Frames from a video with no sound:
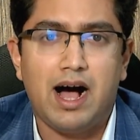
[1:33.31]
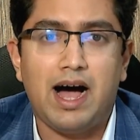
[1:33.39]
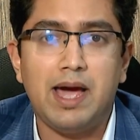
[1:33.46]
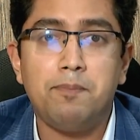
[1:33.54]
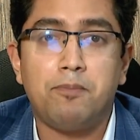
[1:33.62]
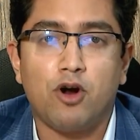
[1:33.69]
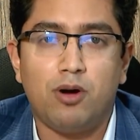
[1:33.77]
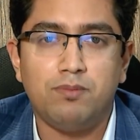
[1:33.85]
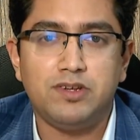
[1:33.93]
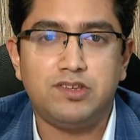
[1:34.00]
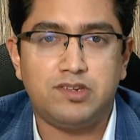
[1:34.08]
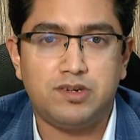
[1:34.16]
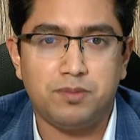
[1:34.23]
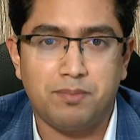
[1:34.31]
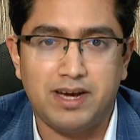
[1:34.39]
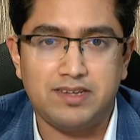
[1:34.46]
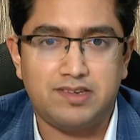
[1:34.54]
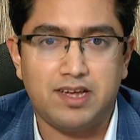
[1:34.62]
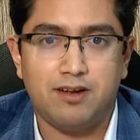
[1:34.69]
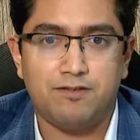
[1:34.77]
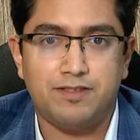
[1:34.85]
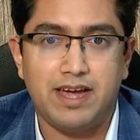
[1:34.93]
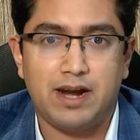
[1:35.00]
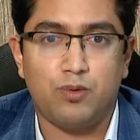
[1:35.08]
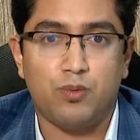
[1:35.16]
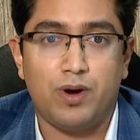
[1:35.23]
I promised myself
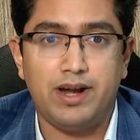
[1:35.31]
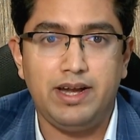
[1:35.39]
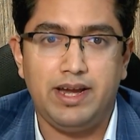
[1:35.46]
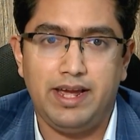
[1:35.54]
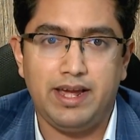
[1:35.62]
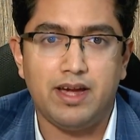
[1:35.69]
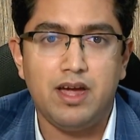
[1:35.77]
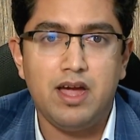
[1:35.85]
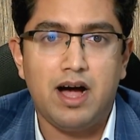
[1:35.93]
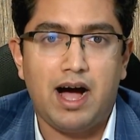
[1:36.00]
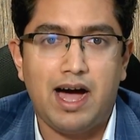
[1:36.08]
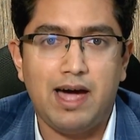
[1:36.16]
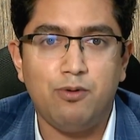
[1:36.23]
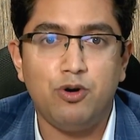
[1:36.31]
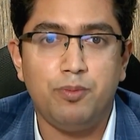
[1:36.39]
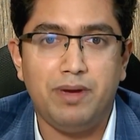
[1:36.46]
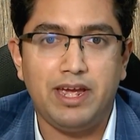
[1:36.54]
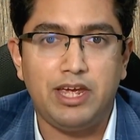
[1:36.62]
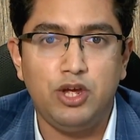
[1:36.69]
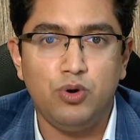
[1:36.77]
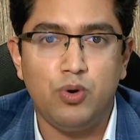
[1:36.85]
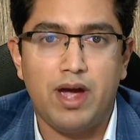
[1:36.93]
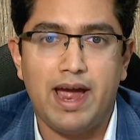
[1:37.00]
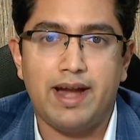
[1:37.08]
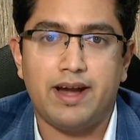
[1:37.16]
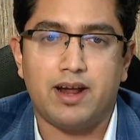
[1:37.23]
that one day I would make
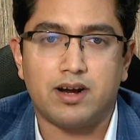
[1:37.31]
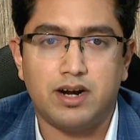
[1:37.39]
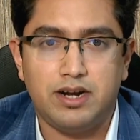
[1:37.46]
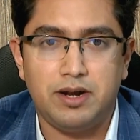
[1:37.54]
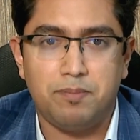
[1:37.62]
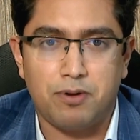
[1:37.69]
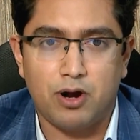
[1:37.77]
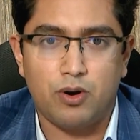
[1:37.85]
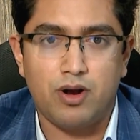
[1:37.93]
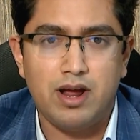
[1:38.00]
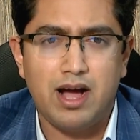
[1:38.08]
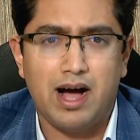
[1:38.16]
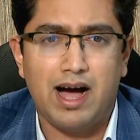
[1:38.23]
you and our country proud.